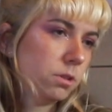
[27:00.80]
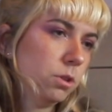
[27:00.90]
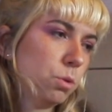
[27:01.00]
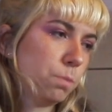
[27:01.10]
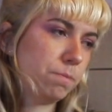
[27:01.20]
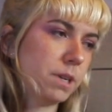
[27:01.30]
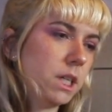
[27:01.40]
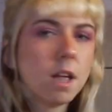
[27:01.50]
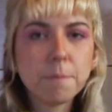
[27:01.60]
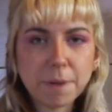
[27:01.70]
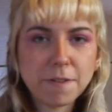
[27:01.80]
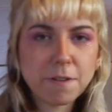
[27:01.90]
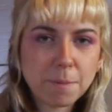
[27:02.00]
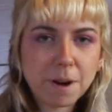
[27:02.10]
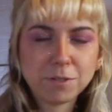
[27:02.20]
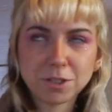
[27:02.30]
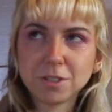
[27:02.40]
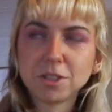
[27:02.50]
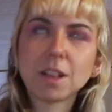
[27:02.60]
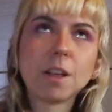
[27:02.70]
know the part. My favourite part of Just a
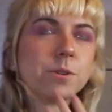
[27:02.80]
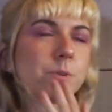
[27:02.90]
Gigolo is